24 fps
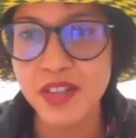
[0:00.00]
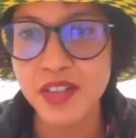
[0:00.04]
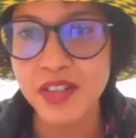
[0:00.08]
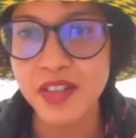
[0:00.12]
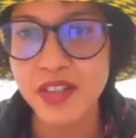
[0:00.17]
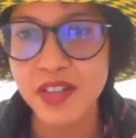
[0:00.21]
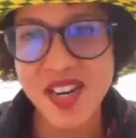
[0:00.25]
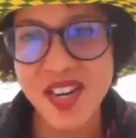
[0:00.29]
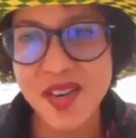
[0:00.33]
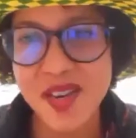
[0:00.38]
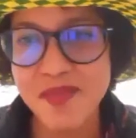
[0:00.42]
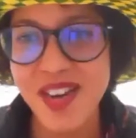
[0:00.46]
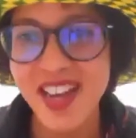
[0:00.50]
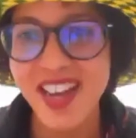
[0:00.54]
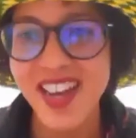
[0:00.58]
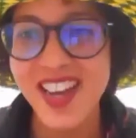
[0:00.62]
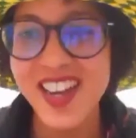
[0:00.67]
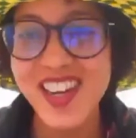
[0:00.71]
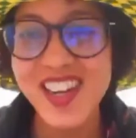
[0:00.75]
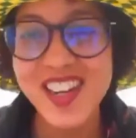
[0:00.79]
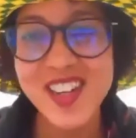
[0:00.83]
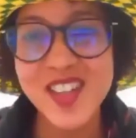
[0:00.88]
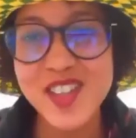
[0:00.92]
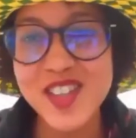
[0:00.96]
say your name.
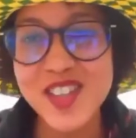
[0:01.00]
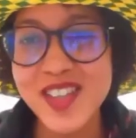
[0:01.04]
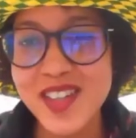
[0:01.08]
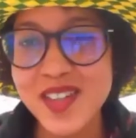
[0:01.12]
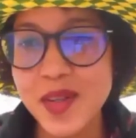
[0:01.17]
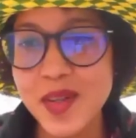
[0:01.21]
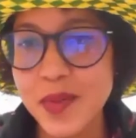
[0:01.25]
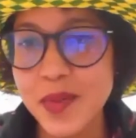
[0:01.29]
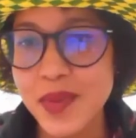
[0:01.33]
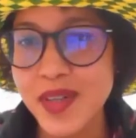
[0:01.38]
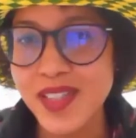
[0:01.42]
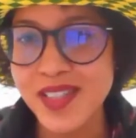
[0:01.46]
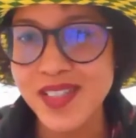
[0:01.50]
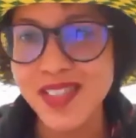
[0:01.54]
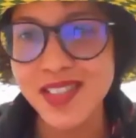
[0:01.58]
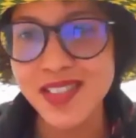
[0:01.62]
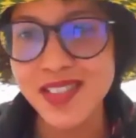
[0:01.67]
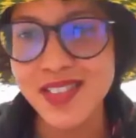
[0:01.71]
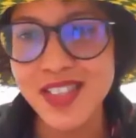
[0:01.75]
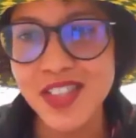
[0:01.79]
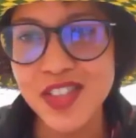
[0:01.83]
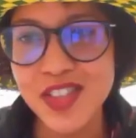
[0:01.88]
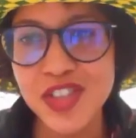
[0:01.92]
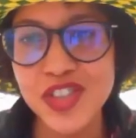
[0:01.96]
Her takeaway is
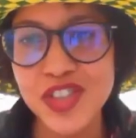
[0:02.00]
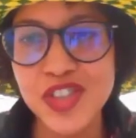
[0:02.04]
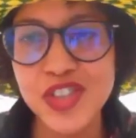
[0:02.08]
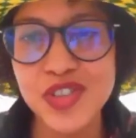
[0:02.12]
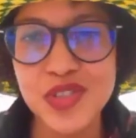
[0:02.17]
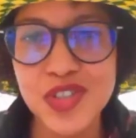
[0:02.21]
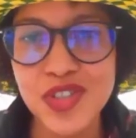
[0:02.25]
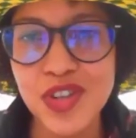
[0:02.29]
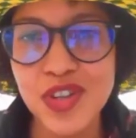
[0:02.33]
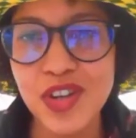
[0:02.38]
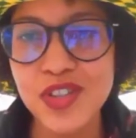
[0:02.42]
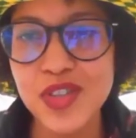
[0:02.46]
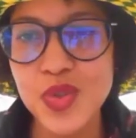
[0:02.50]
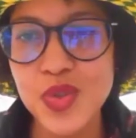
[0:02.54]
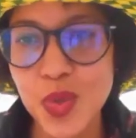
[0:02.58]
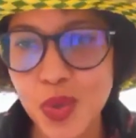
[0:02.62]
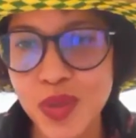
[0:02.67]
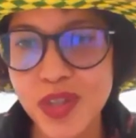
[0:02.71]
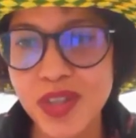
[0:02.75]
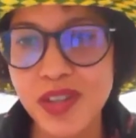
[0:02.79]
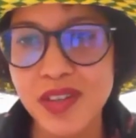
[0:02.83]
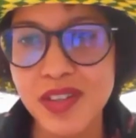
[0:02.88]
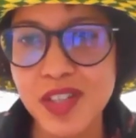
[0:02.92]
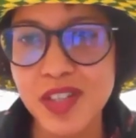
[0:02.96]
that teachers should start
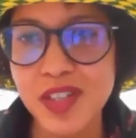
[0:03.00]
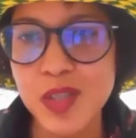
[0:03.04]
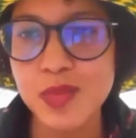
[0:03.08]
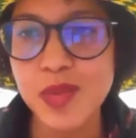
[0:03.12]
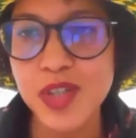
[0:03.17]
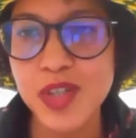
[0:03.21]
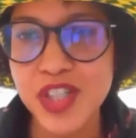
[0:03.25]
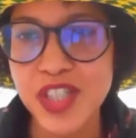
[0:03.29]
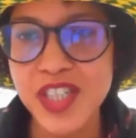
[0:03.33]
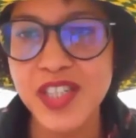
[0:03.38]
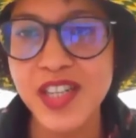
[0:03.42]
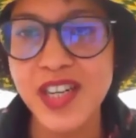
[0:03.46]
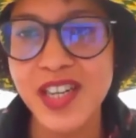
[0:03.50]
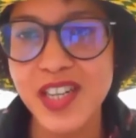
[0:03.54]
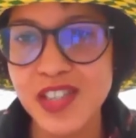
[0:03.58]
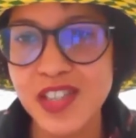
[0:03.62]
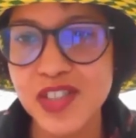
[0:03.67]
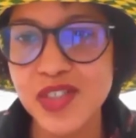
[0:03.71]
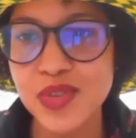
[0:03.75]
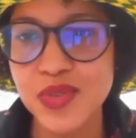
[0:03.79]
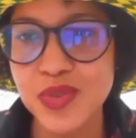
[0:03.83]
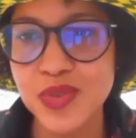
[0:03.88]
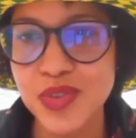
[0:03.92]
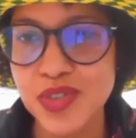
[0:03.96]
talking, especially in high
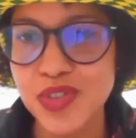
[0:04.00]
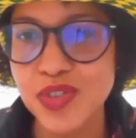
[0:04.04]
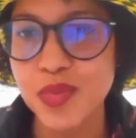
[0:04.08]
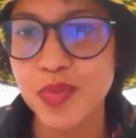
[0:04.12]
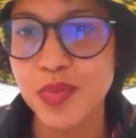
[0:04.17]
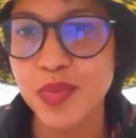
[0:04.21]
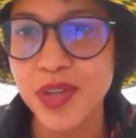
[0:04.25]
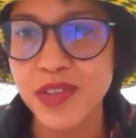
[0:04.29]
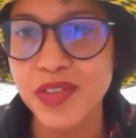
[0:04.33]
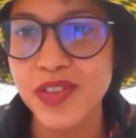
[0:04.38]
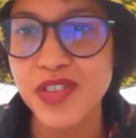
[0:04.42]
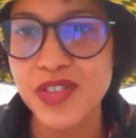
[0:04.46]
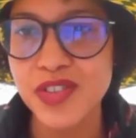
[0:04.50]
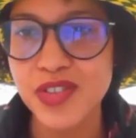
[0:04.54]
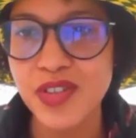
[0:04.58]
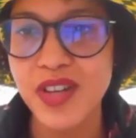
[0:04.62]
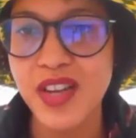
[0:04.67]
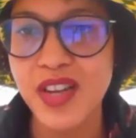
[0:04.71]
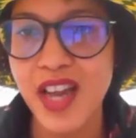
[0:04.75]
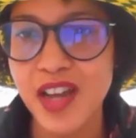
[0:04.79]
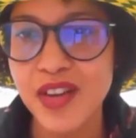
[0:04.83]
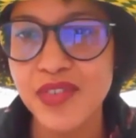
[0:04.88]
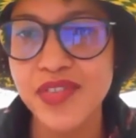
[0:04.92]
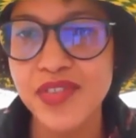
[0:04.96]
schools, to bring this
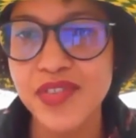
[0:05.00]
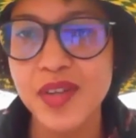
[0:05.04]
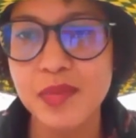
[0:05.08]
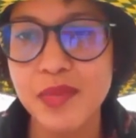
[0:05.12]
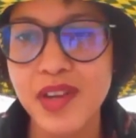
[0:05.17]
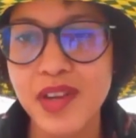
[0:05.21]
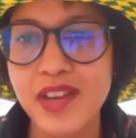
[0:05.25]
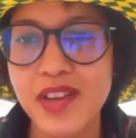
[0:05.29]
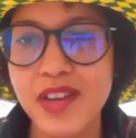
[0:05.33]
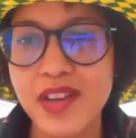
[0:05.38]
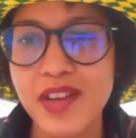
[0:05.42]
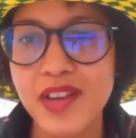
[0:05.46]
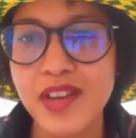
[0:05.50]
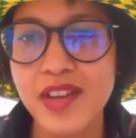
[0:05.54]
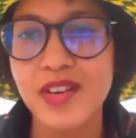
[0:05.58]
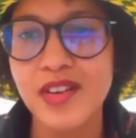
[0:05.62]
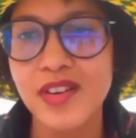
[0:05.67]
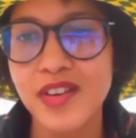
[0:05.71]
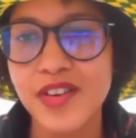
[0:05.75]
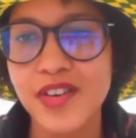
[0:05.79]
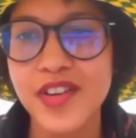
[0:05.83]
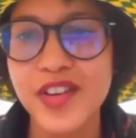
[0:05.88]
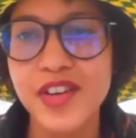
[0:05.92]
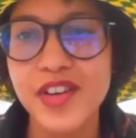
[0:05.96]
to life and make
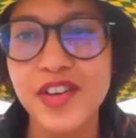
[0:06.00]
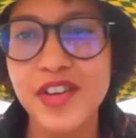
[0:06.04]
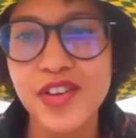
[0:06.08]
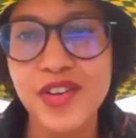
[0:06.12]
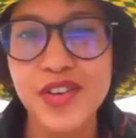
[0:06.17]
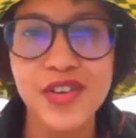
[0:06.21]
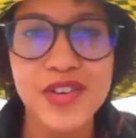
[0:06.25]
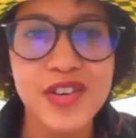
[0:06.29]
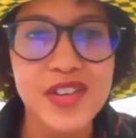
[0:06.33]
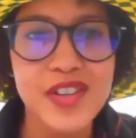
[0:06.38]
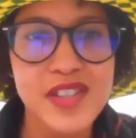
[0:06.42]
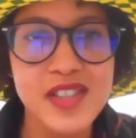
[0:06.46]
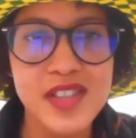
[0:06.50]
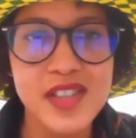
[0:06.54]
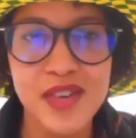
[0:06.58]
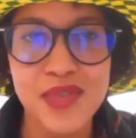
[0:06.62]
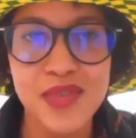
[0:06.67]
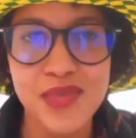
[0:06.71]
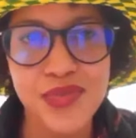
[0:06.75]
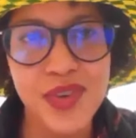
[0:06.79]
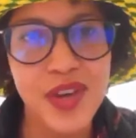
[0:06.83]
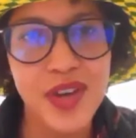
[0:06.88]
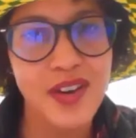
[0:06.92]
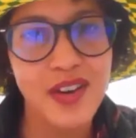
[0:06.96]
learning curious
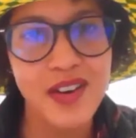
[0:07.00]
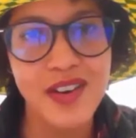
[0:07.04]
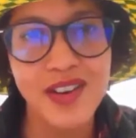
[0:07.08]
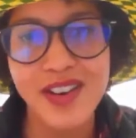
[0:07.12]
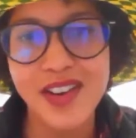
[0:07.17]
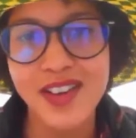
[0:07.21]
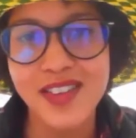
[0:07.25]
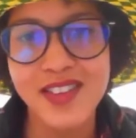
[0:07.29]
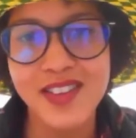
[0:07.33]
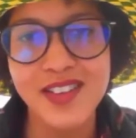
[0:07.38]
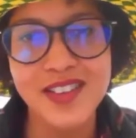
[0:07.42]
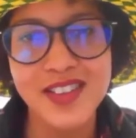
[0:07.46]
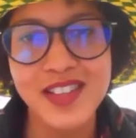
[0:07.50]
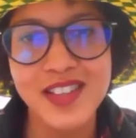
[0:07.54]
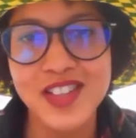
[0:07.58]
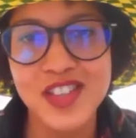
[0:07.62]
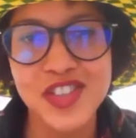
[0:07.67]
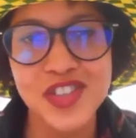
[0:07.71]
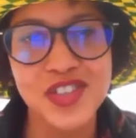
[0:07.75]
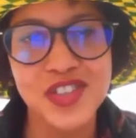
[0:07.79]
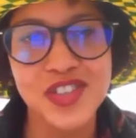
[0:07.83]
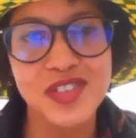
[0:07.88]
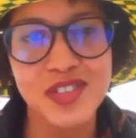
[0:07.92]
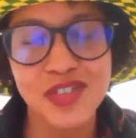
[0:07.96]
and fun. I think
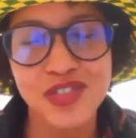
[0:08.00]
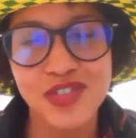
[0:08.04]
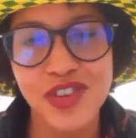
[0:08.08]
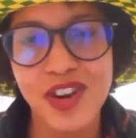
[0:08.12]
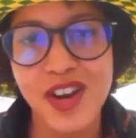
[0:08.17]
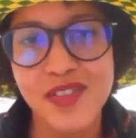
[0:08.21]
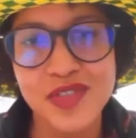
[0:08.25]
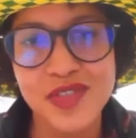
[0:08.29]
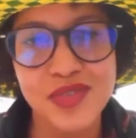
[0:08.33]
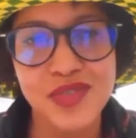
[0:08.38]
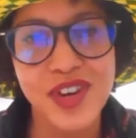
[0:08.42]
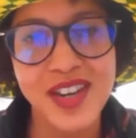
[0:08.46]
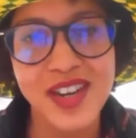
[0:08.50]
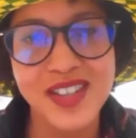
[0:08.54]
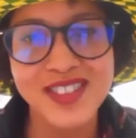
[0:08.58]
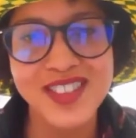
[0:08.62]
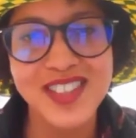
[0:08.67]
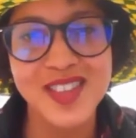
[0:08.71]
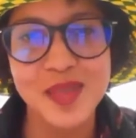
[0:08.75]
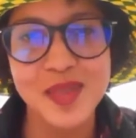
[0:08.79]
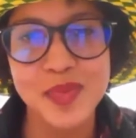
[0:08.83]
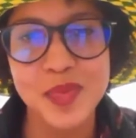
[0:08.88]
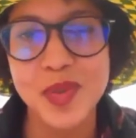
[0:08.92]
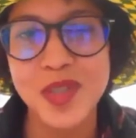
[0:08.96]
that just drives right
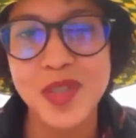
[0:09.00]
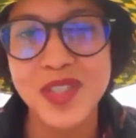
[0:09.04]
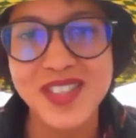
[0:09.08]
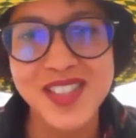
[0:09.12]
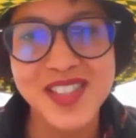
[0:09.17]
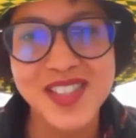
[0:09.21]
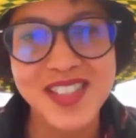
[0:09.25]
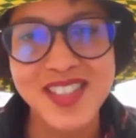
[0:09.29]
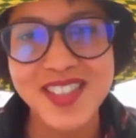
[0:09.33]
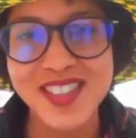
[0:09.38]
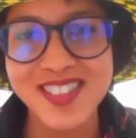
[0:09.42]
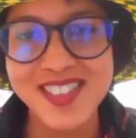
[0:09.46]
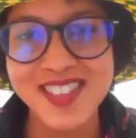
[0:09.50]
at the point.